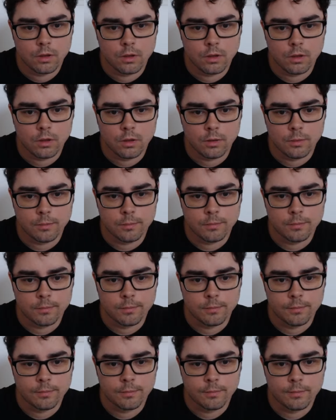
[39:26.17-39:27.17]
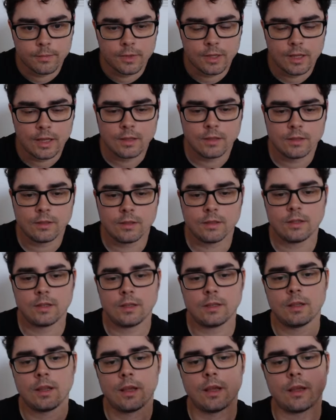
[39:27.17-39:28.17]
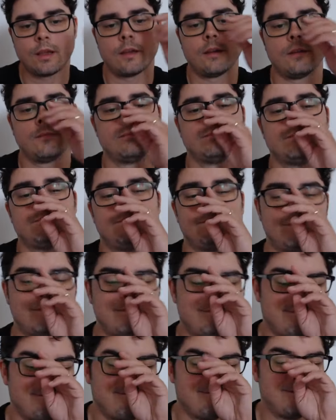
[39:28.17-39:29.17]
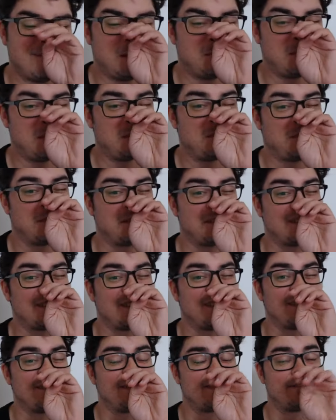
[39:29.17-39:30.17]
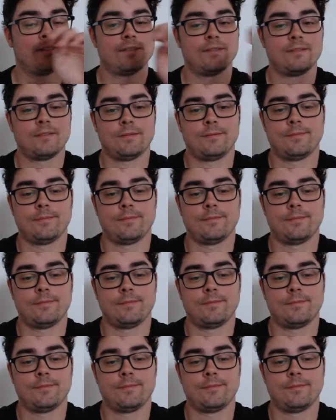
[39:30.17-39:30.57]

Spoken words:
then you need a bit more stuff.